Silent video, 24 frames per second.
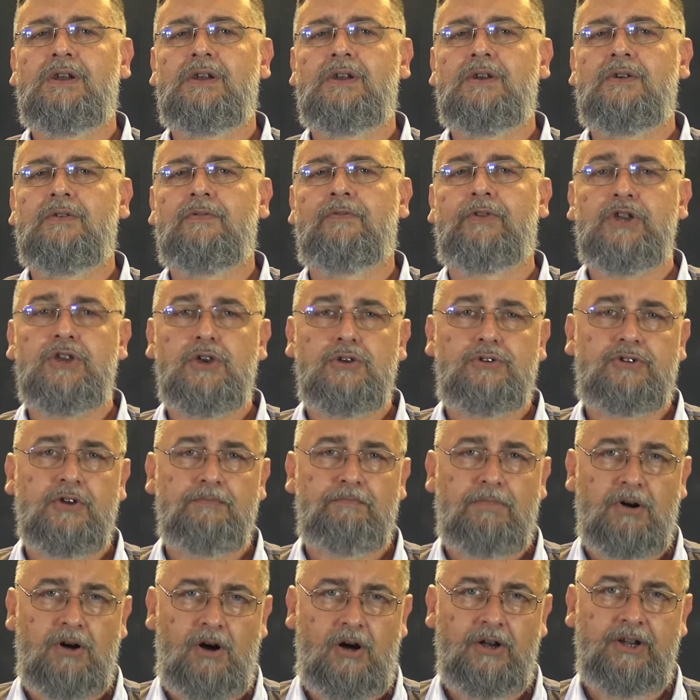for you to
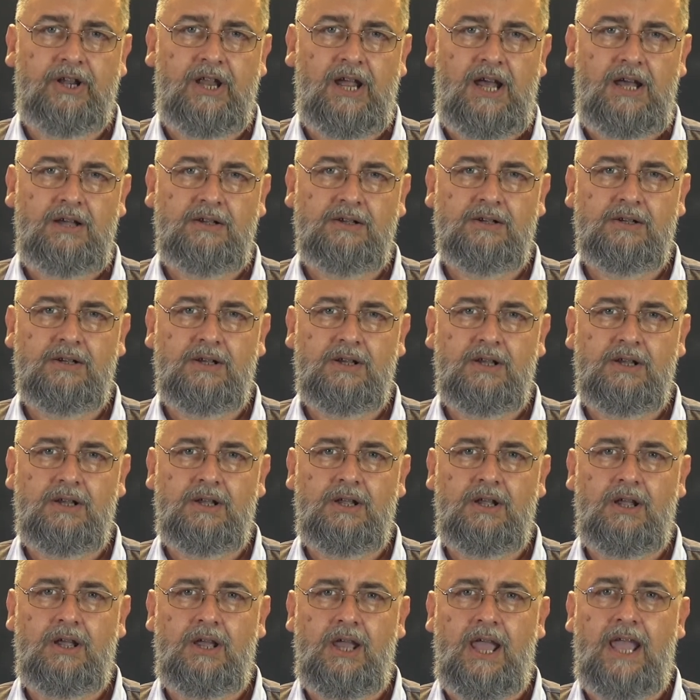ponder
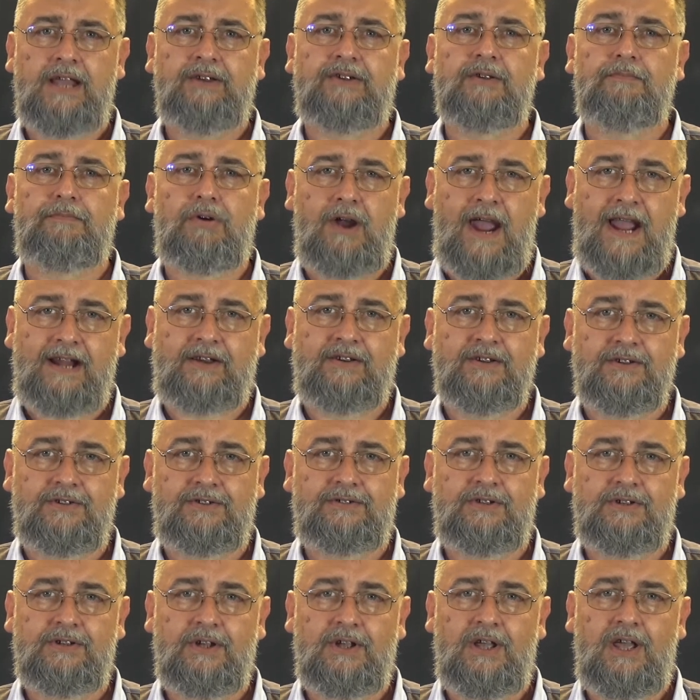and to
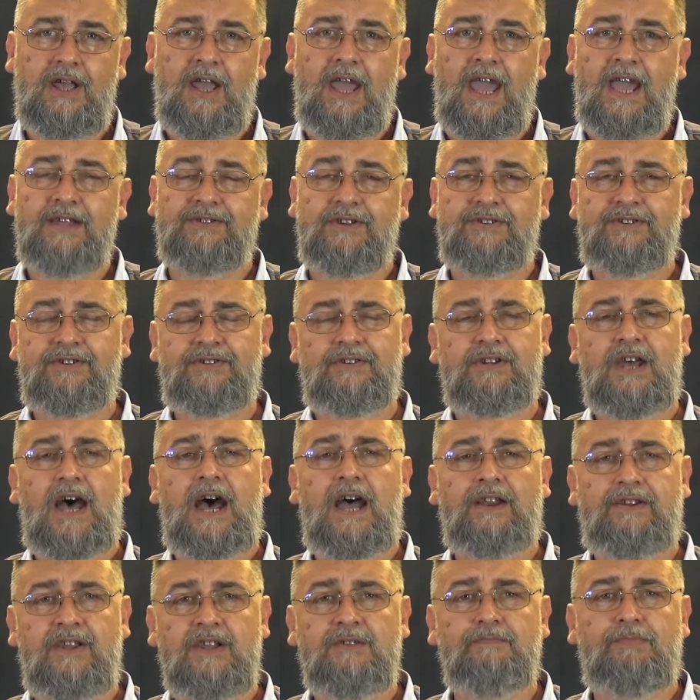practice as a
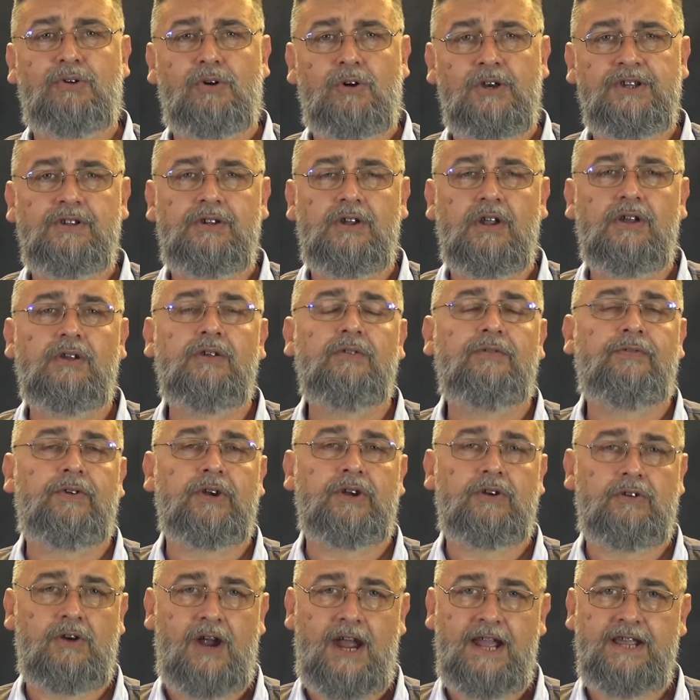starting point for
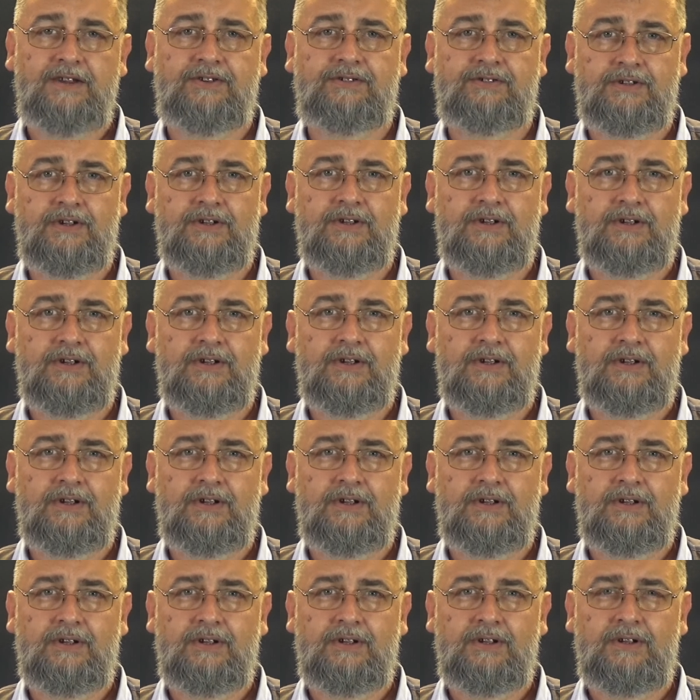grace.
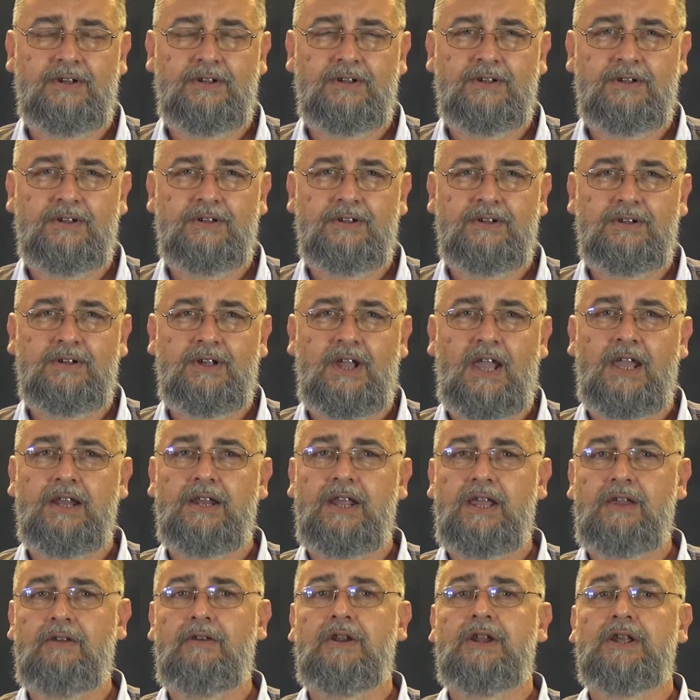And
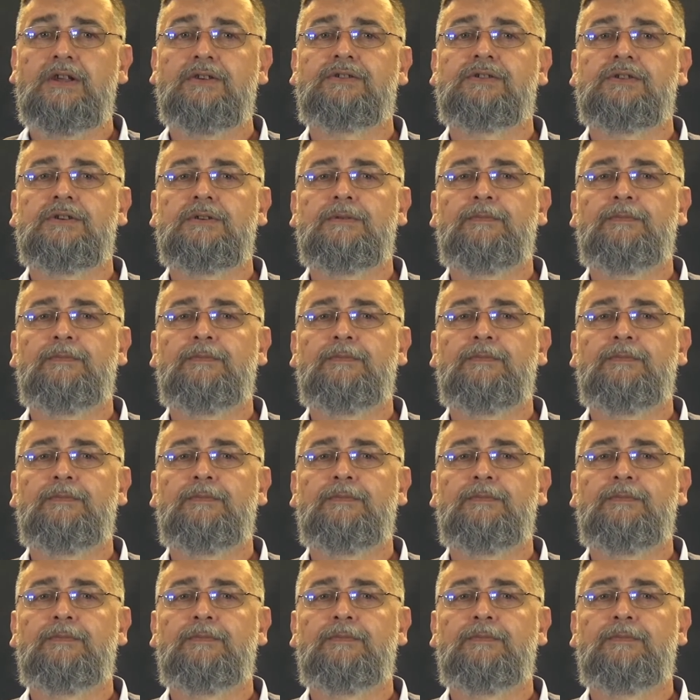here it is.